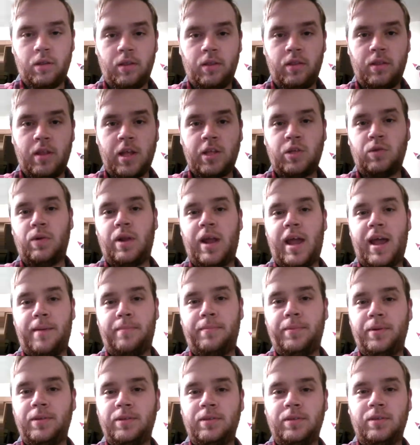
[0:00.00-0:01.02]
That's what
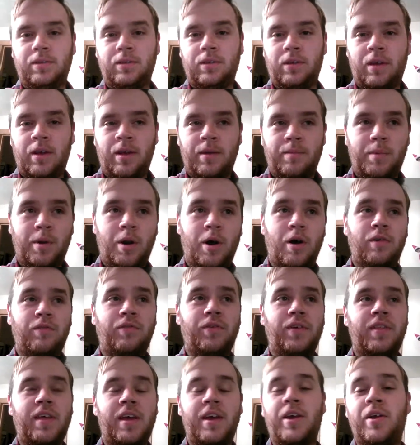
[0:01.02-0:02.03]
happens, but
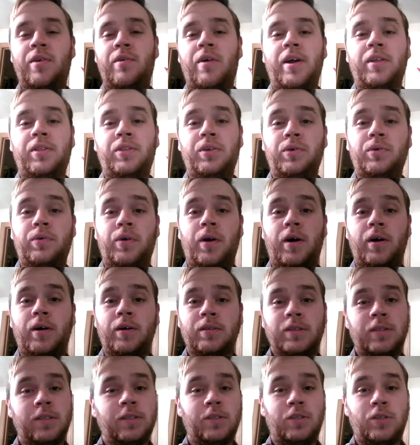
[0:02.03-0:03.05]
hopefully they can right their
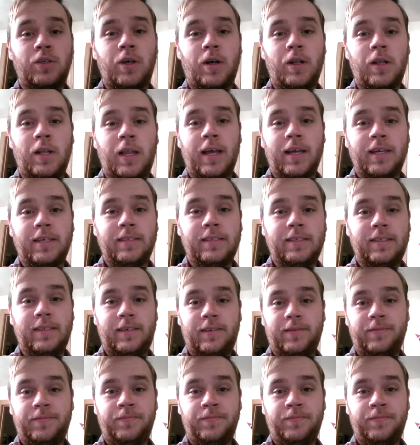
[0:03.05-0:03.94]
wrongs in Saw Legacy.